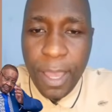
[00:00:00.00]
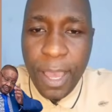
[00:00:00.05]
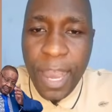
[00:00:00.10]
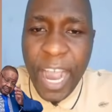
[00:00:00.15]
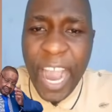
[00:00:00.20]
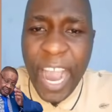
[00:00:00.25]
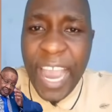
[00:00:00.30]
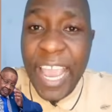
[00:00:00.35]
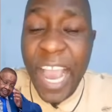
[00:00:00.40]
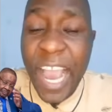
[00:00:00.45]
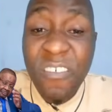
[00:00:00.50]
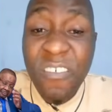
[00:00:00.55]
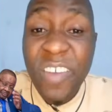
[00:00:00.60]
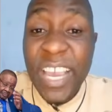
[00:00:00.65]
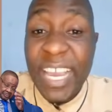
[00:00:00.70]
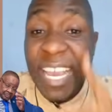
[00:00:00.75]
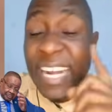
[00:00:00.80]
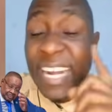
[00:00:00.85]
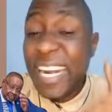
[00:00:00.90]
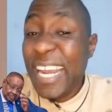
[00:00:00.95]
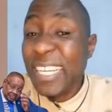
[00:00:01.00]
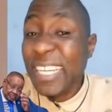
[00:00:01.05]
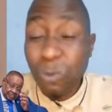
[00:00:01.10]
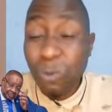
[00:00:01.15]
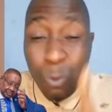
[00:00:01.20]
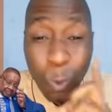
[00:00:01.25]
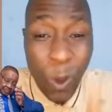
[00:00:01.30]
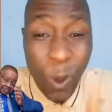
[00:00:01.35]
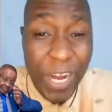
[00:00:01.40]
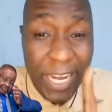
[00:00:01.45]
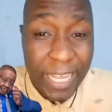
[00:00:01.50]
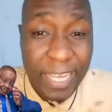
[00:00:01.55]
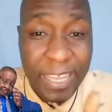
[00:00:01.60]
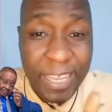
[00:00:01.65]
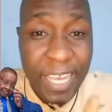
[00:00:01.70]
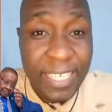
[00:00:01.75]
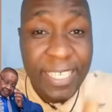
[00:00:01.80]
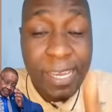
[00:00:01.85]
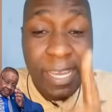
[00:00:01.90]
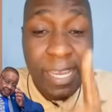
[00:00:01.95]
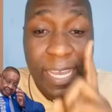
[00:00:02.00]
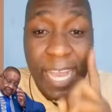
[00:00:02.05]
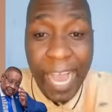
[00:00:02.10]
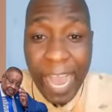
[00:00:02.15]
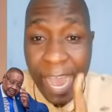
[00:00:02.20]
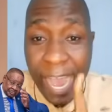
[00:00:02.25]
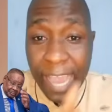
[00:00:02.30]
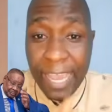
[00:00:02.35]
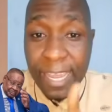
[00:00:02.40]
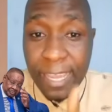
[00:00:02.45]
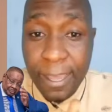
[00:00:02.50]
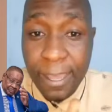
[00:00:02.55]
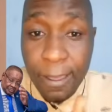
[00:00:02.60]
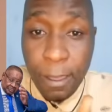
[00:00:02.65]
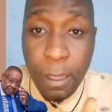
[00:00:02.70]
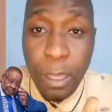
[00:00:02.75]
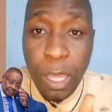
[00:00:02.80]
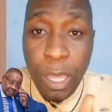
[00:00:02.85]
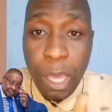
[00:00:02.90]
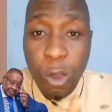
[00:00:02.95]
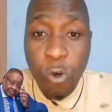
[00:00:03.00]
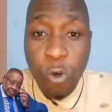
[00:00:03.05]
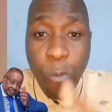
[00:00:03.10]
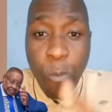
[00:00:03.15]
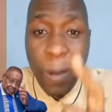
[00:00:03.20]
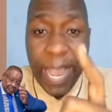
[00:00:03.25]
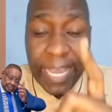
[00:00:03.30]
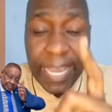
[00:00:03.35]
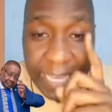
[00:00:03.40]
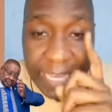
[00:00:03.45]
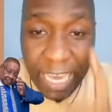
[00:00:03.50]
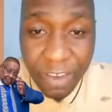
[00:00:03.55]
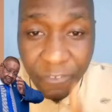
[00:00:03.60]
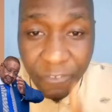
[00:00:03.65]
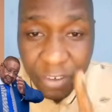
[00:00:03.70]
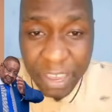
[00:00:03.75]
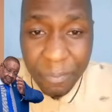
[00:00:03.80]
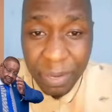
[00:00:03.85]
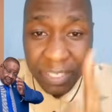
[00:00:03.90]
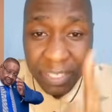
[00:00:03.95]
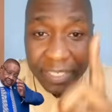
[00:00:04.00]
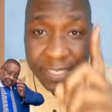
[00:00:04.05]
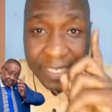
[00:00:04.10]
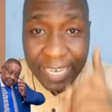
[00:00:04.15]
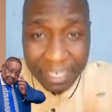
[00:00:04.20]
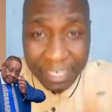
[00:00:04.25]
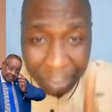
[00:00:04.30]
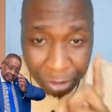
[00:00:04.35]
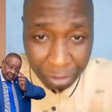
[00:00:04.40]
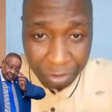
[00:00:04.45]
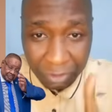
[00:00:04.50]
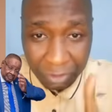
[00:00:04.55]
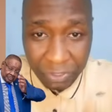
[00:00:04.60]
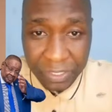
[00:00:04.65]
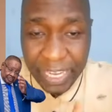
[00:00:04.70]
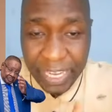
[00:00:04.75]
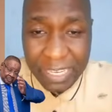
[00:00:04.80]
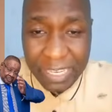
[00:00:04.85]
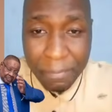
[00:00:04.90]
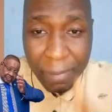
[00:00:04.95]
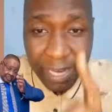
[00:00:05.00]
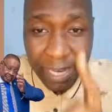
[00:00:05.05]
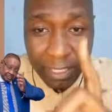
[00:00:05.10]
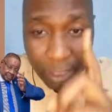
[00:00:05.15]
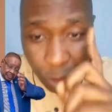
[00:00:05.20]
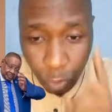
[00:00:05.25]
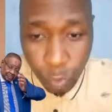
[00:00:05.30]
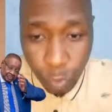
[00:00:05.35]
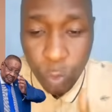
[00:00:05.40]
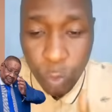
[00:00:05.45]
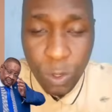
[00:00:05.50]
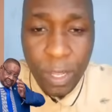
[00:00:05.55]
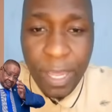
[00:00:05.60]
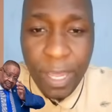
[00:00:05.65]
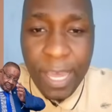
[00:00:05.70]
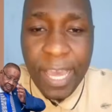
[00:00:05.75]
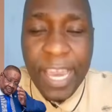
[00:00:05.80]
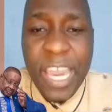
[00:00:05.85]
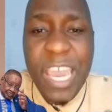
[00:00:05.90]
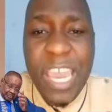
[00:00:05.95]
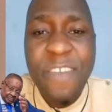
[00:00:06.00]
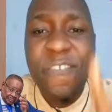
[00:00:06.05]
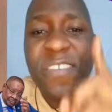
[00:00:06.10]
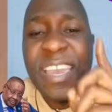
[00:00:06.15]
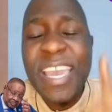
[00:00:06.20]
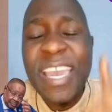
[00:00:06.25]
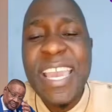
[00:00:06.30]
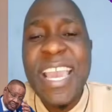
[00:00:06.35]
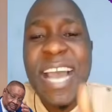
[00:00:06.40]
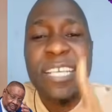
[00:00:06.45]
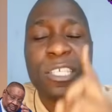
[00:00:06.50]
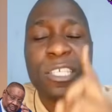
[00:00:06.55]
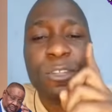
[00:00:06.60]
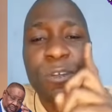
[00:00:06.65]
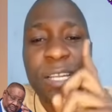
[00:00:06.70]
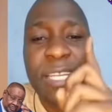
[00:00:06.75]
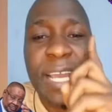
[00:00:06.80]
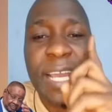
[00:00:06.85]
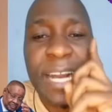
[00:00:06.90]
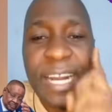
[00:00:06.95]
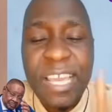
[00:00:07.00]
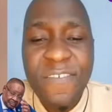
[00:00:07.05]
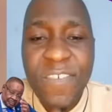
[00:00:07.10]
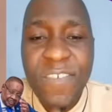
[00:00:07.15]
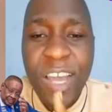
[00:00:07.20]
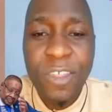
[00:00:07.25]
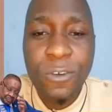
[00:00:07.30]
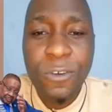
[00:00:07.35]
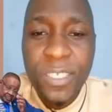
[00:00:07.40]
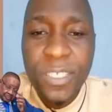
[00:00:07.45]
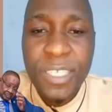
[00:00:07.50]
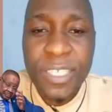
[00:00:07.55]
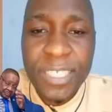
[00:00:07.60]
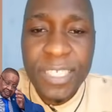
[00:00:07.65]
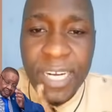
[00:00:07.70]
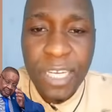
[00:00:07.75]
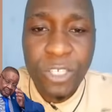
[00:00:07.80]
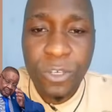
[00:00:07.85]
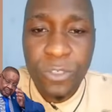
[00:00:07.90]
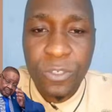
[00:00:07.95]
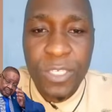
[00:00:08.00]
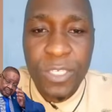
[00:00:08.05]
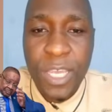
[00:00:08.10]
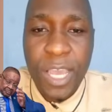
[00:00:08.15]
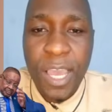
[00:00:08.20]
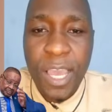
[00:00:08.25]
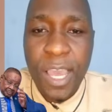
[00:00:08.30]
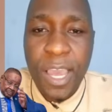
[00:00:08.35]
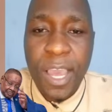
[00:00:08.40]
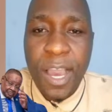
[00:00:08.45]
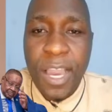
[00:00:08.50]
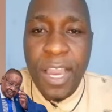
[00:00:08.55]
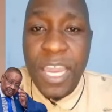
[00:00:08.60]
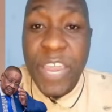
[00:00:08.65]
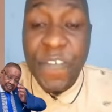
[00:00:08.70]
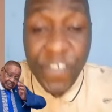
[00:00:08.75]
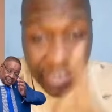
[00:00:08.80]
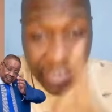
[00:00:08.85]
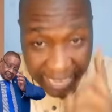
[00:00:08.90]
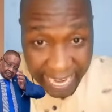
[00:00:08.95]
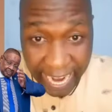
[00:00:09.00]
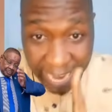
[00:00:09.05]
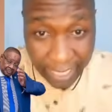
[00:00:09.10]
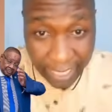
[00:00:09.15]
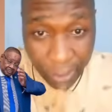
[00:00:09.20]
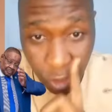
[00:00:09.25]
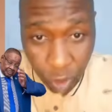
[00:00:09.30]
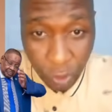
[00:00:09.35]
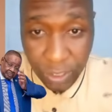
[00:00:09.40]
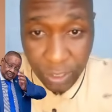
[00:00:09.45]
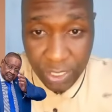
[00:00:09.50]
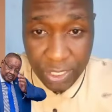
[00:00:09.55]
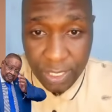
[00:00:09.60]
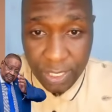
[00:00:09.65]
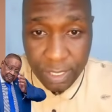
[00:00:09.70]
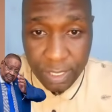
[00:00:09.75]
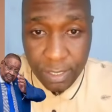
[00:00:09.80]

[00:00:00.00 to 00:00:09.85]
I have a great warning. There's a guy whom I gave him instructions that he must do. If he has not delivered those instructions, if he has not,